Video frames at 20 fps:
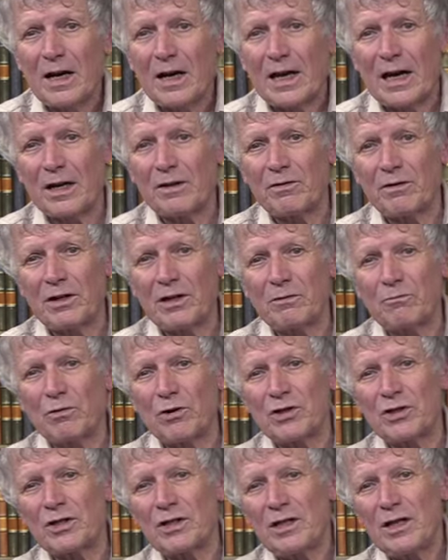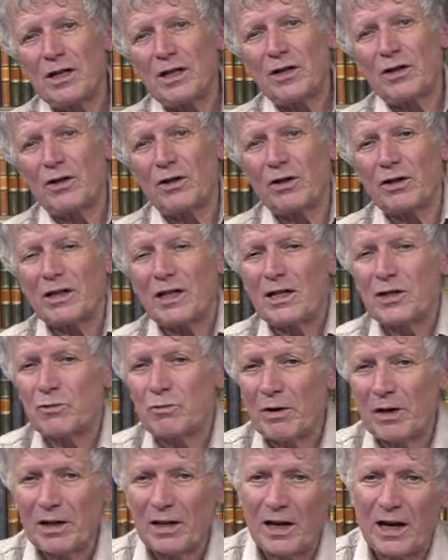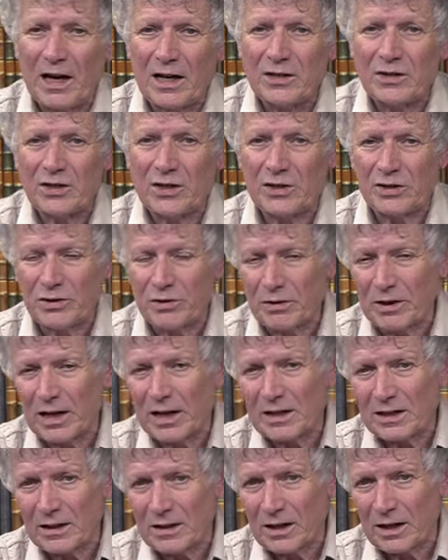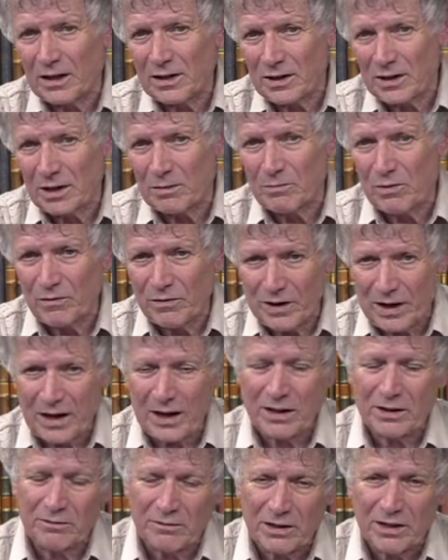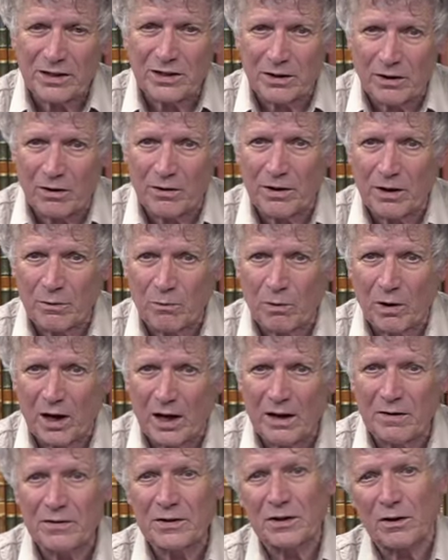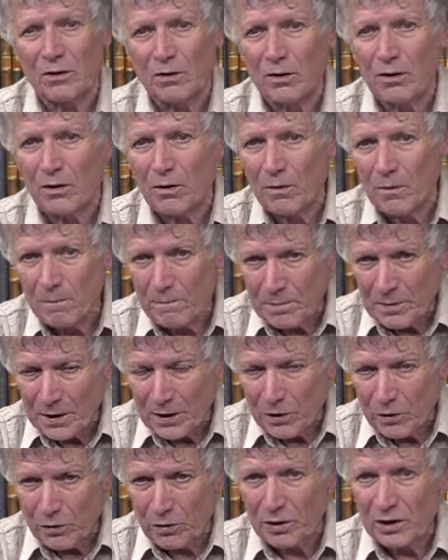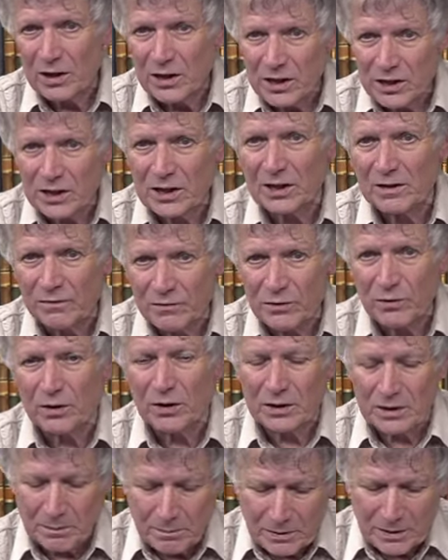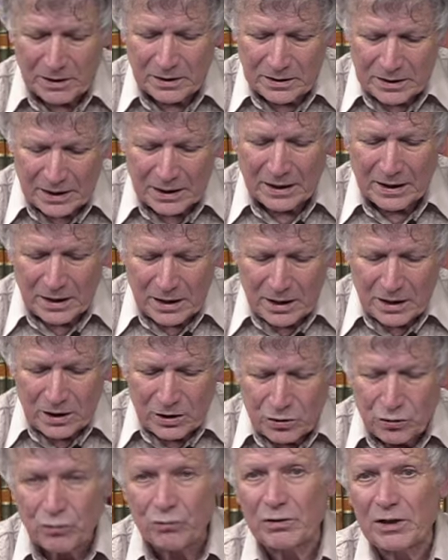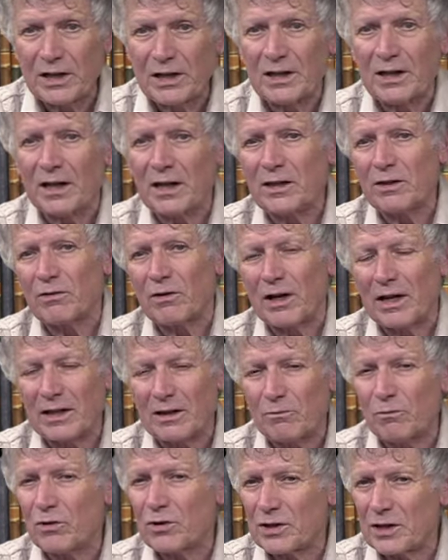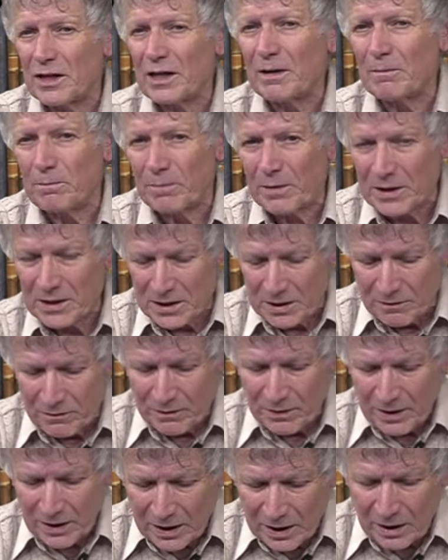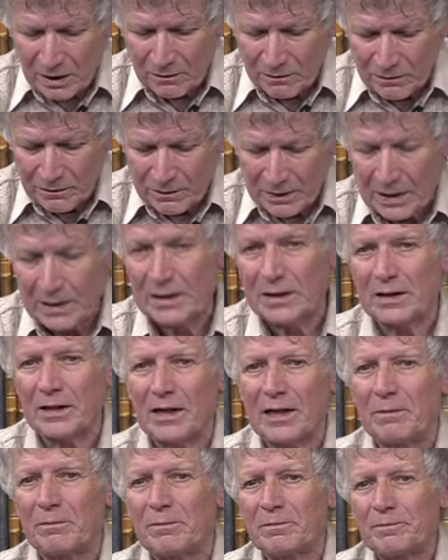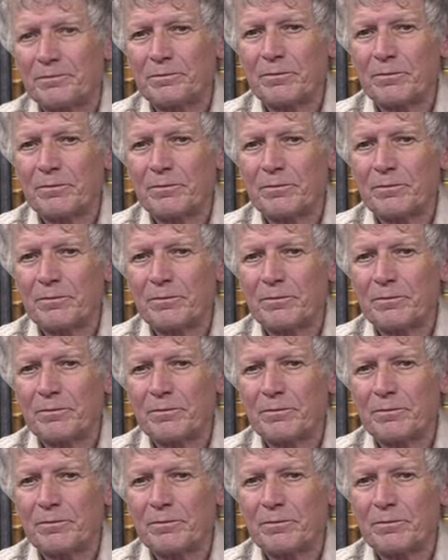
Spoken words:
Catherine was not as well as educated as some of Henry's other wives, although her self-taught ability to read and write was impressive enough at the time.